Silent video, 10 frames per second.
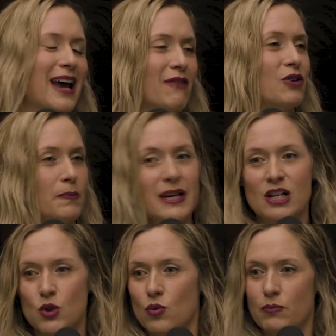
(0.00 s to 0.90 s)
whatever,
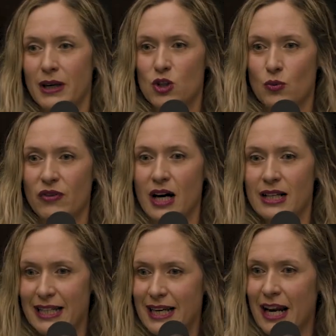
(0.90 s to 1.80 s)
because we've
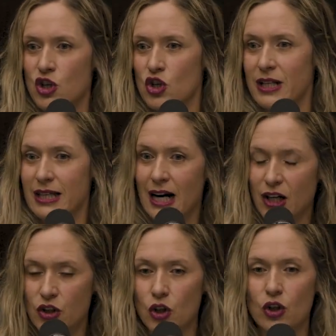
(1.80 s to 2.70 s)
got teenagers and
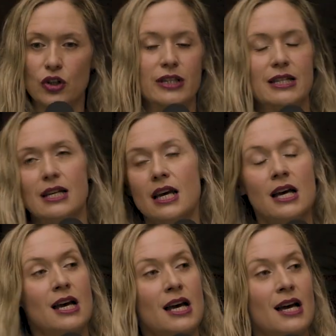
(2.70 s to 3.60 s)
young adults, and
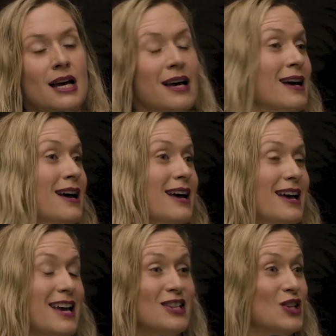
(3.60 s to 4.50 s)

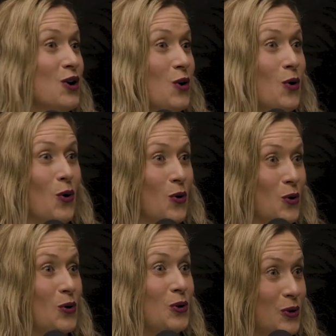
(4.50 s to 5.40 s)
it's a
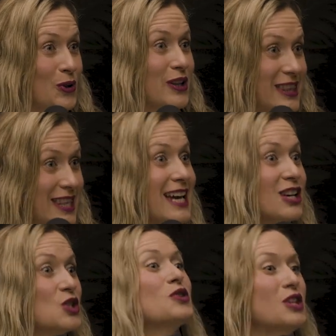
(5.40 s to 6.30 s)
whole
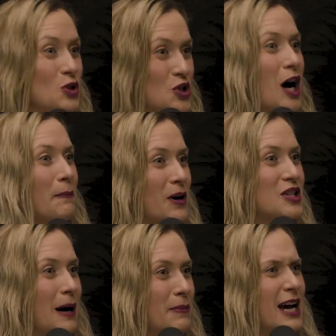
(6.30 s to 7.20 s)
thing. So then you top on
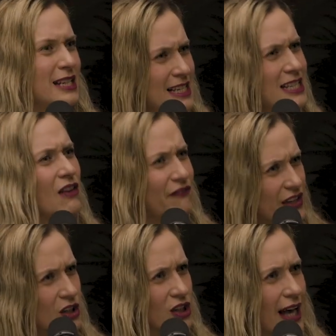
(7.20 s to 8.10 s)
top of that. Doesn't it
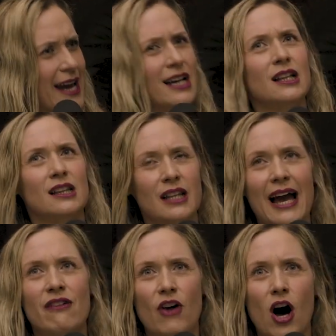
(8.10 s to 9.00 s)
feel like
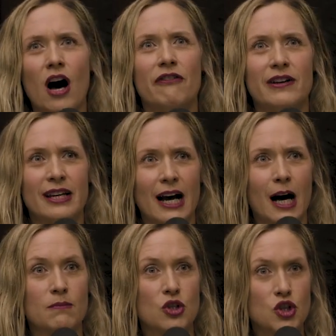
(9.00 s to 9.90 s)
life often
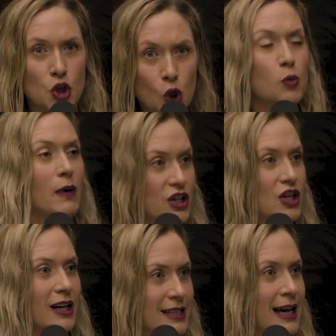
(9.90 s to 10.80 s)
comes too
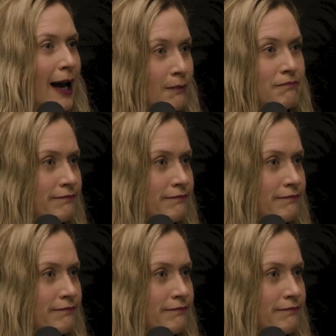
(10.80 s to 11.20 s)
much at a time?